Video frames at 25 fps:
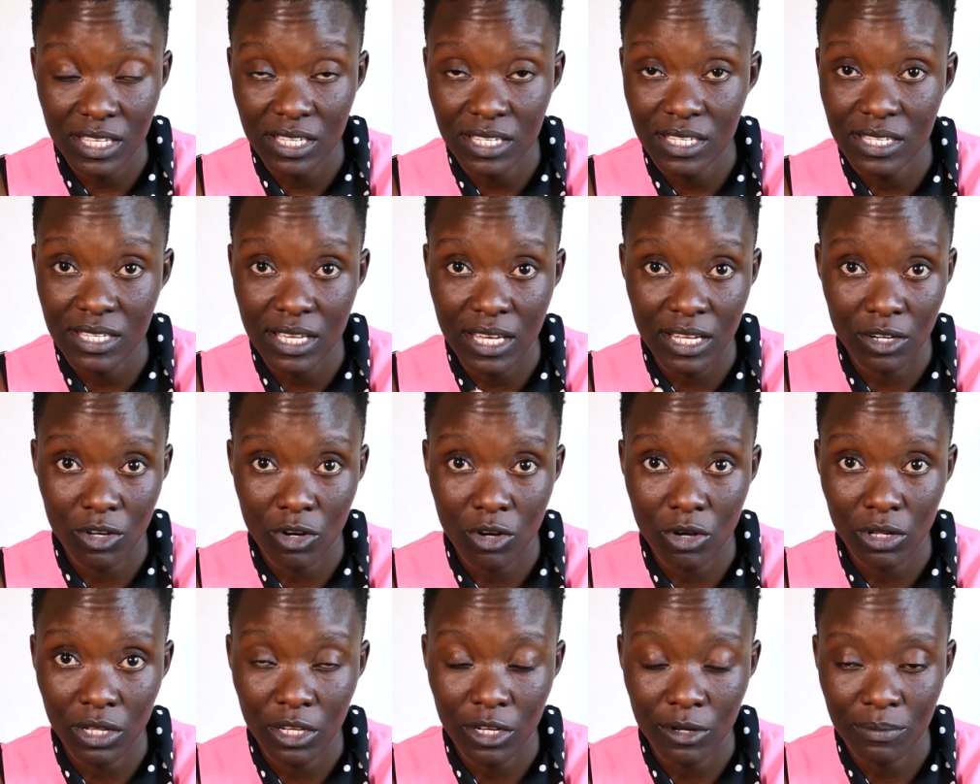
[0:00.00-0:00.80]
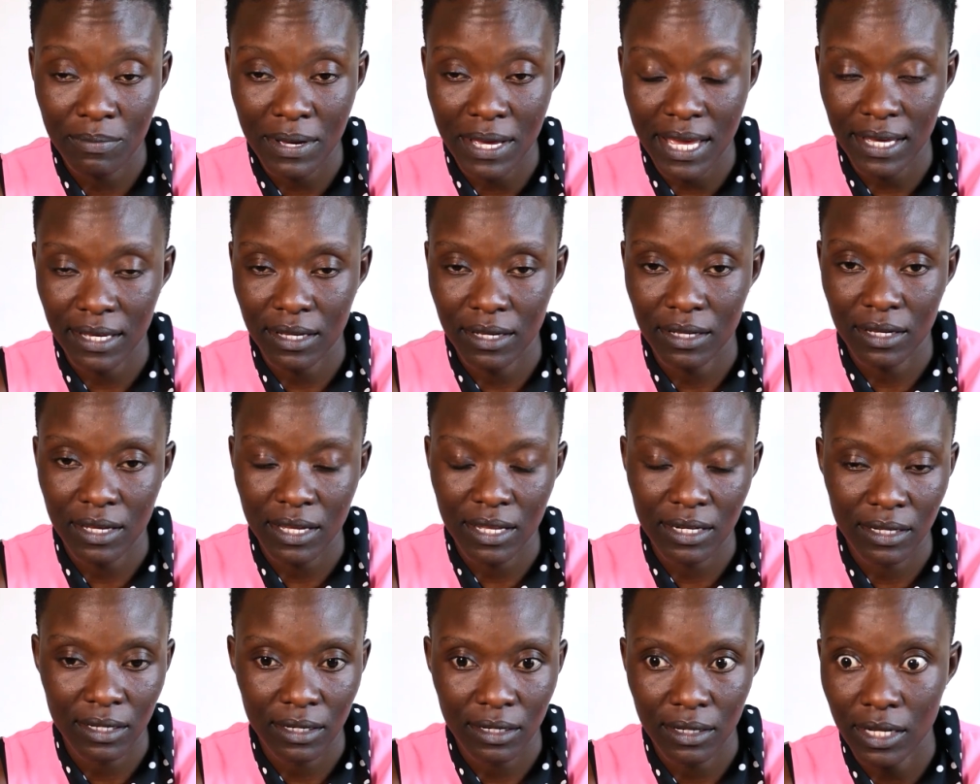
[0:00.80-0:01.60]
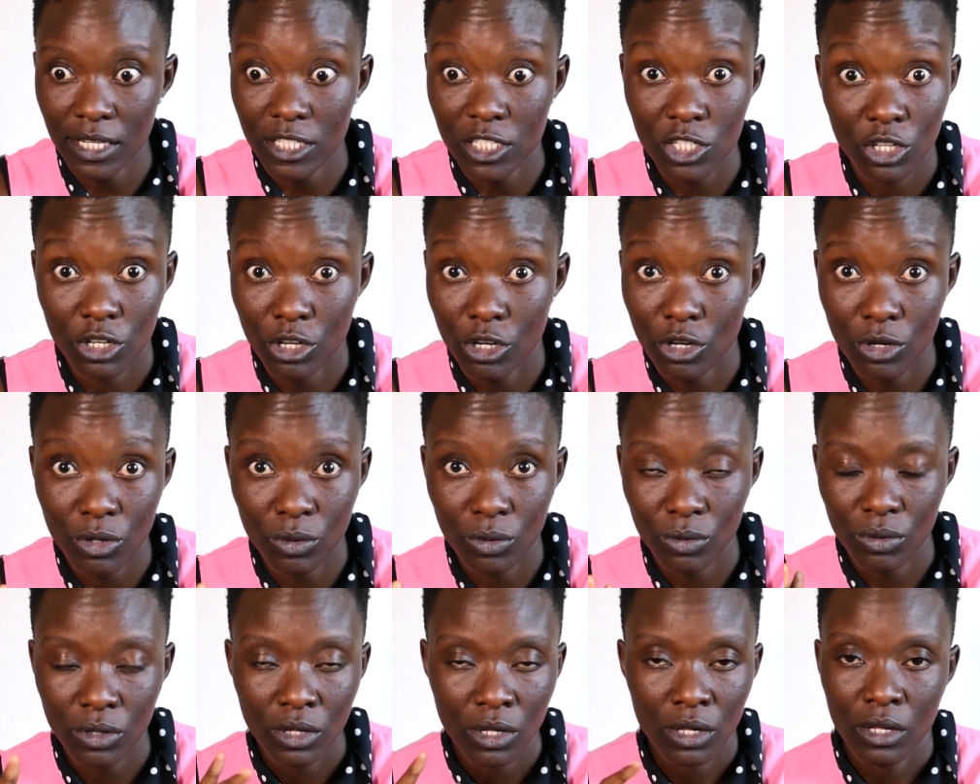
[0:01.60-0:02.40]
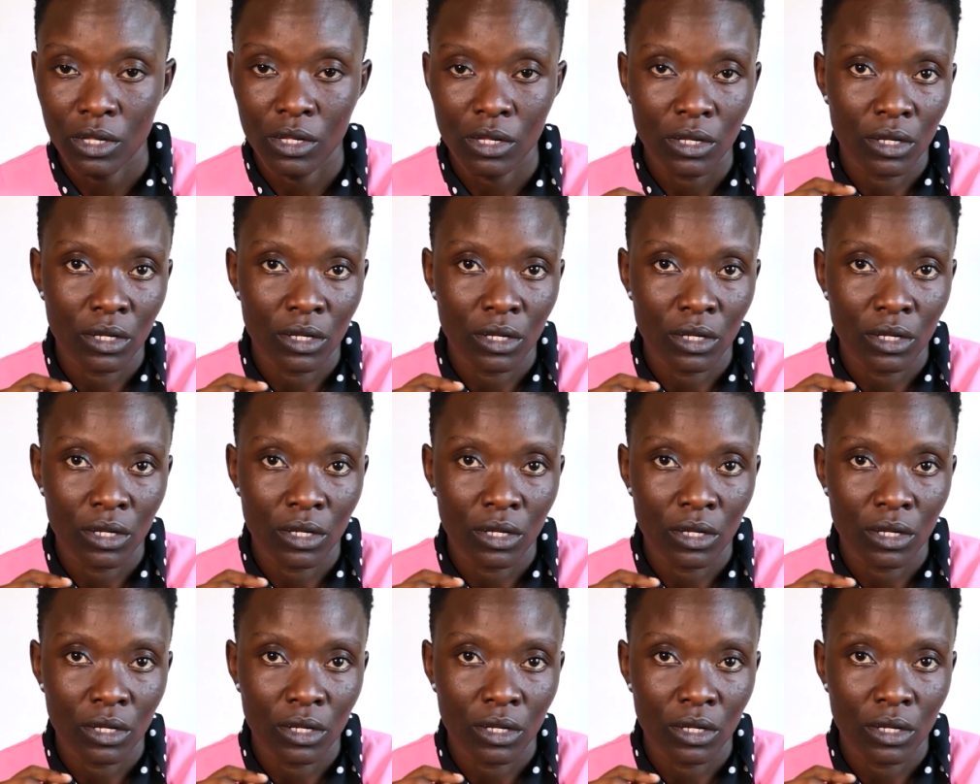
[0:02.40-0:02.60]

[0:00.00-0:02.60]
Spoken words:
this and call her back and let her know